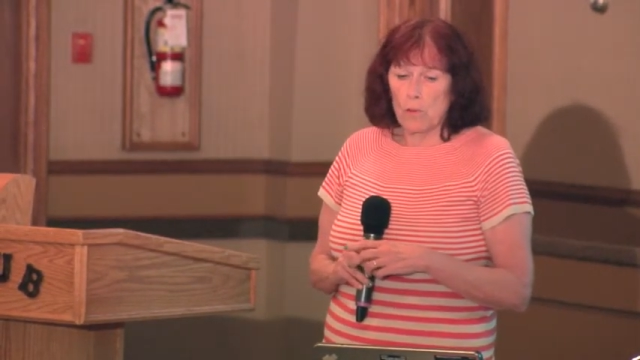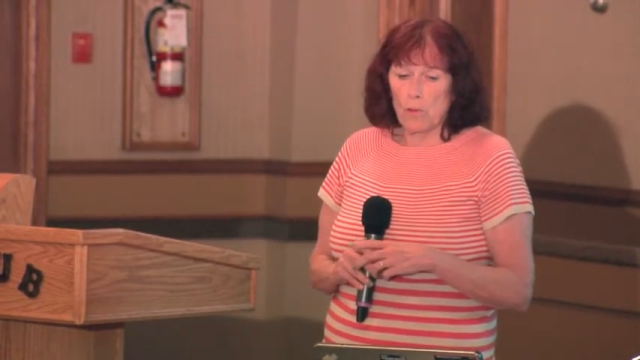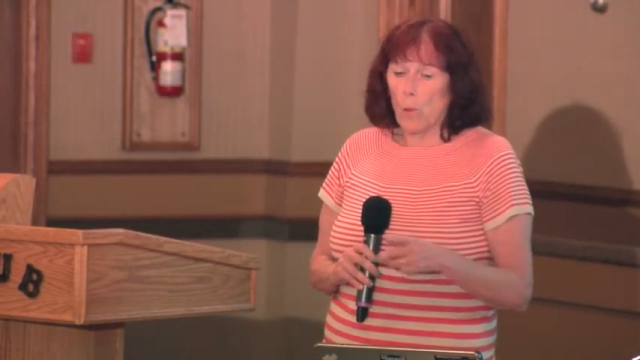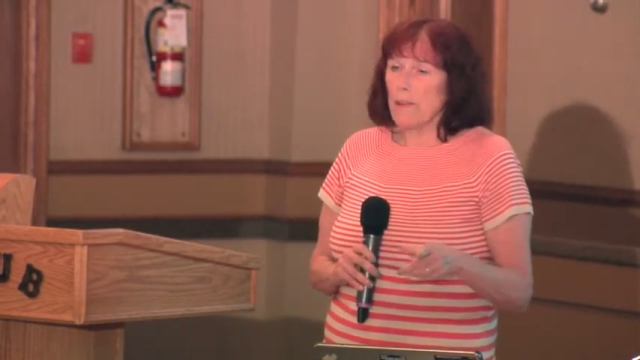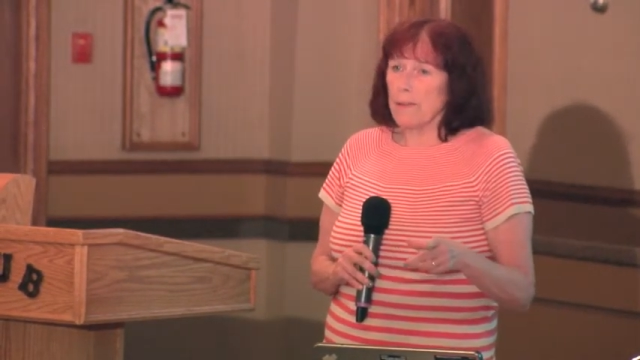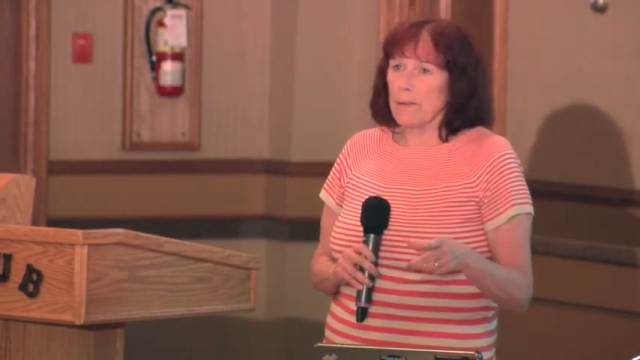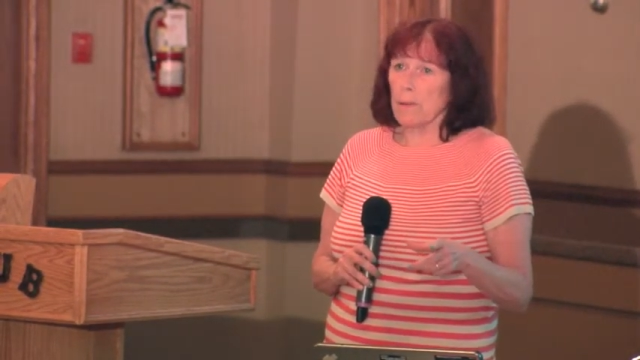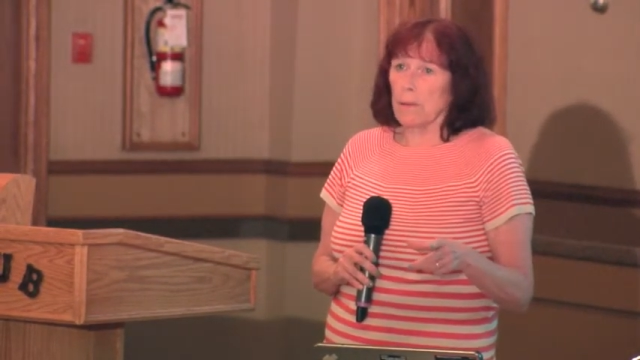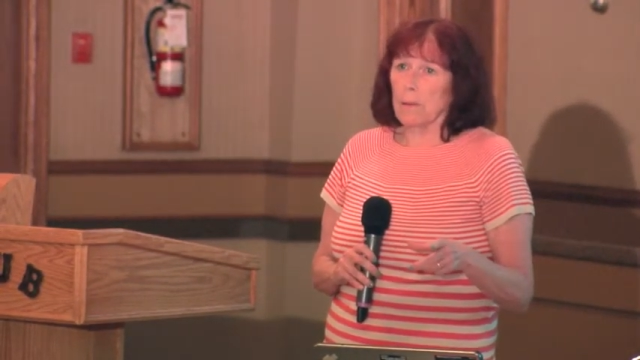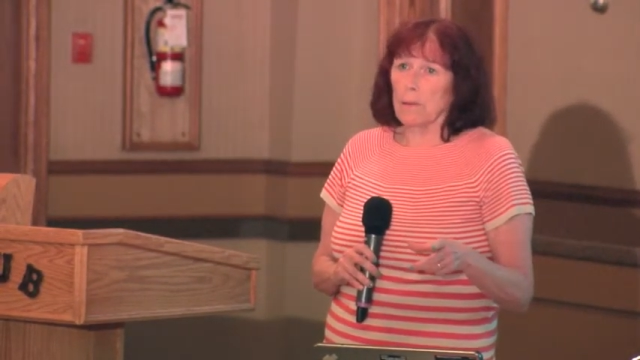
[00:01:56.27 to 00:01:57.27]
twice
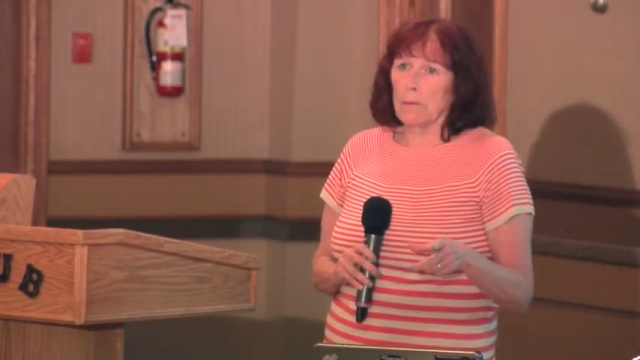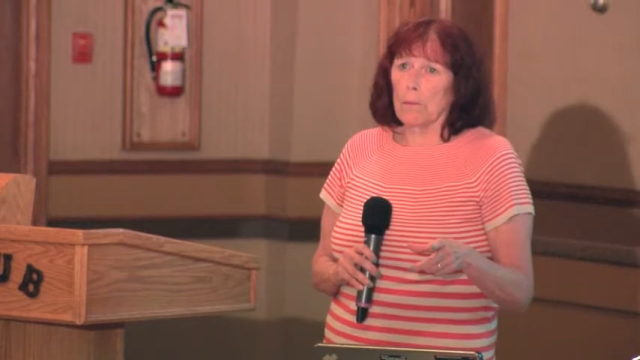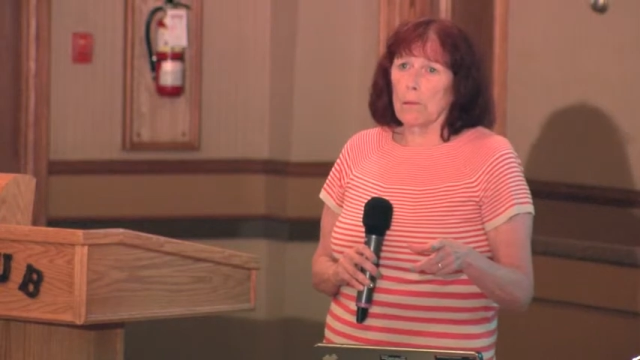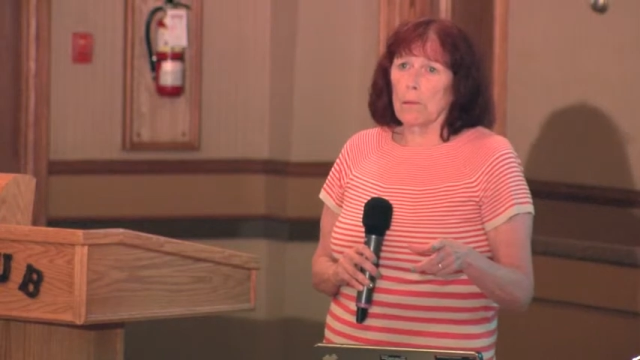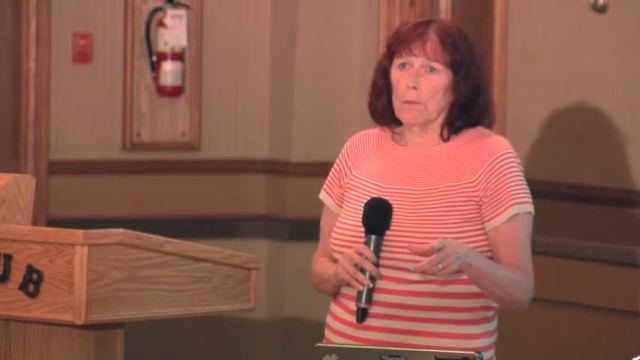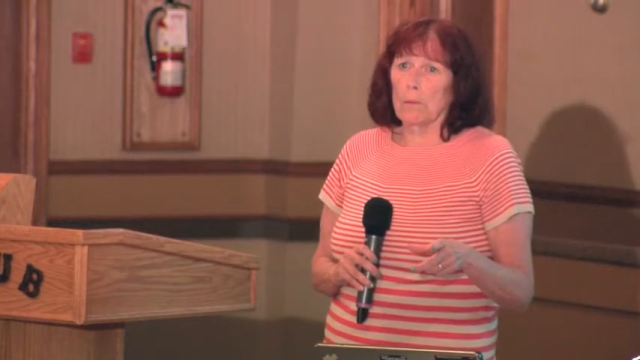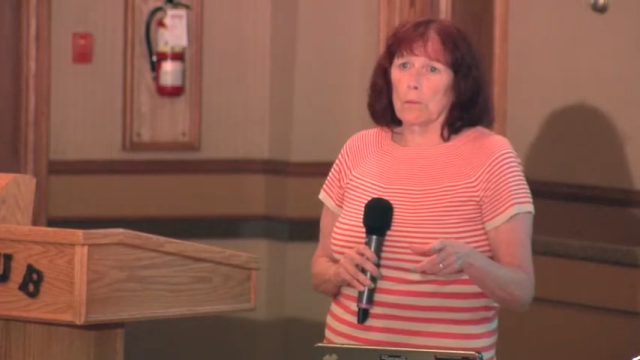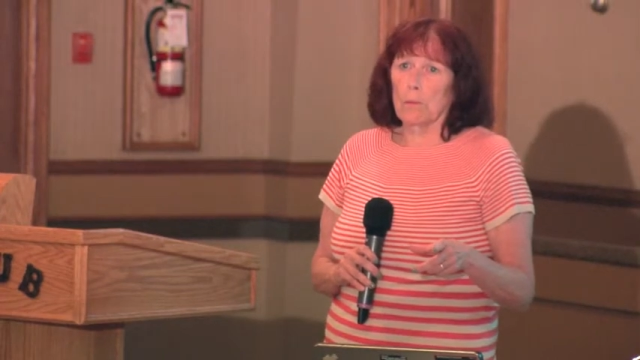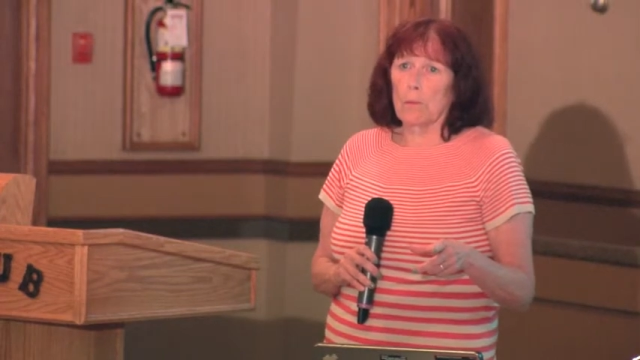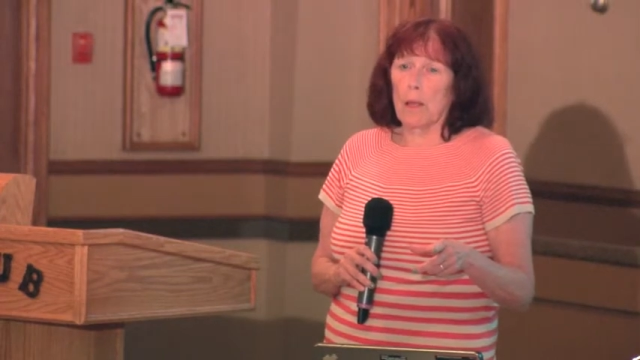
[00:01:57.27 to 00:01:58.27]

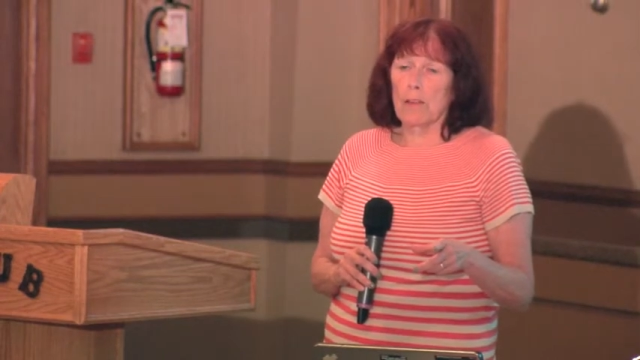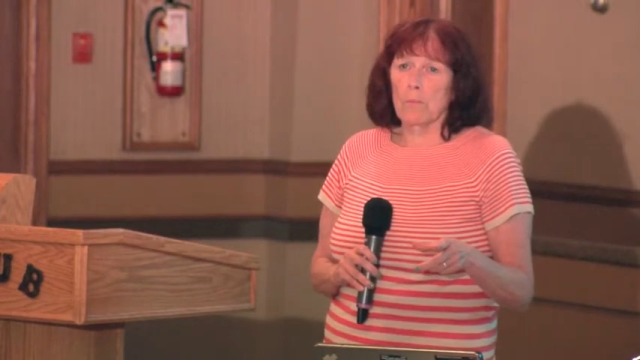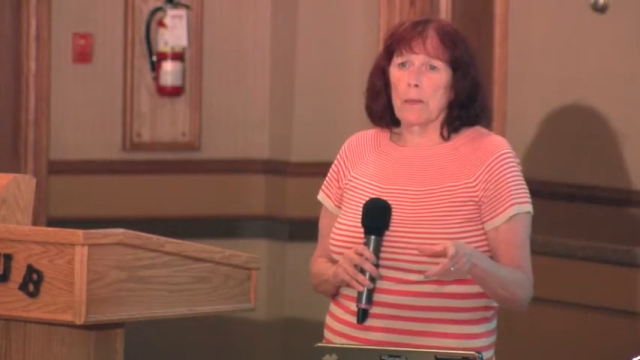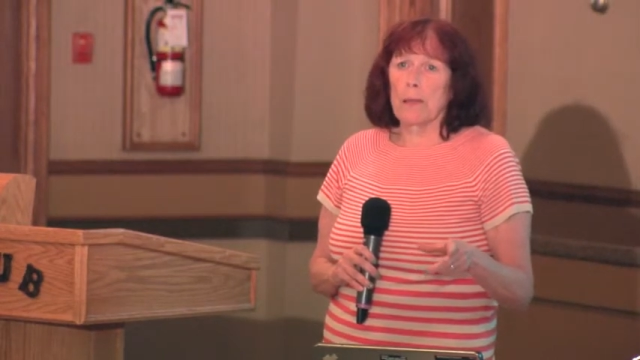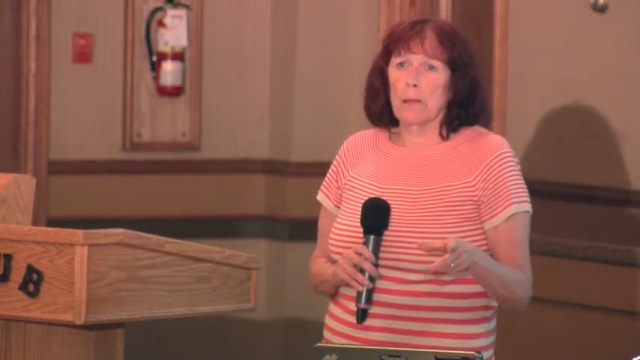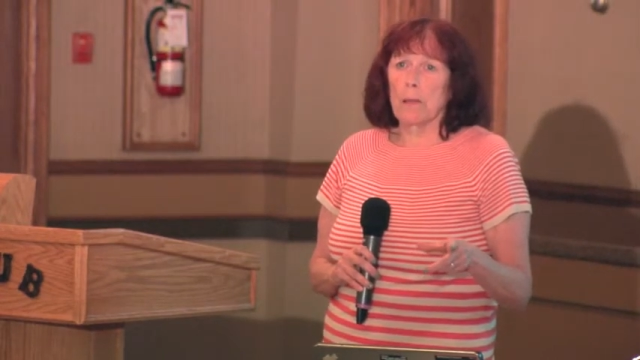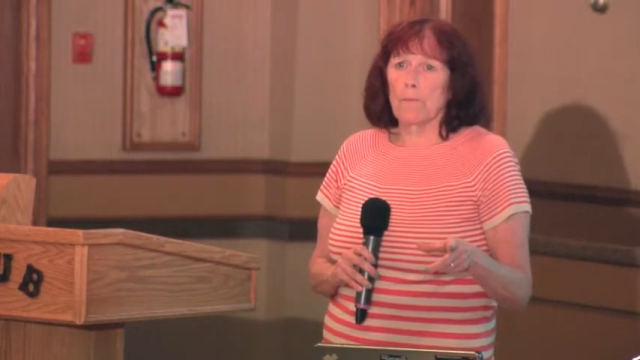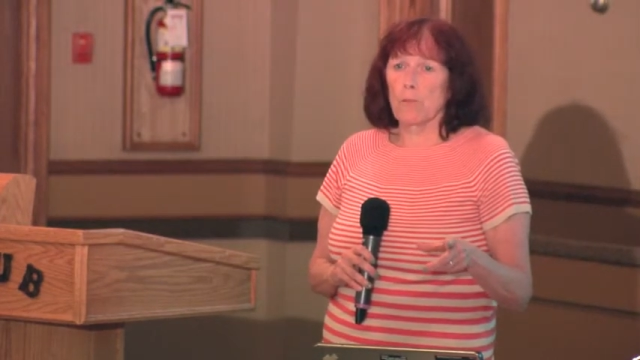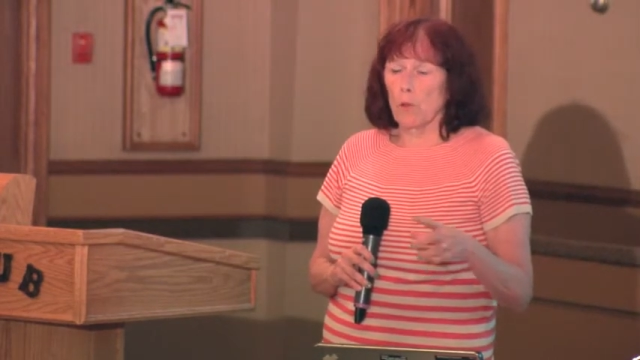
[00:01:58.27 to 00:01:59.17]
as many of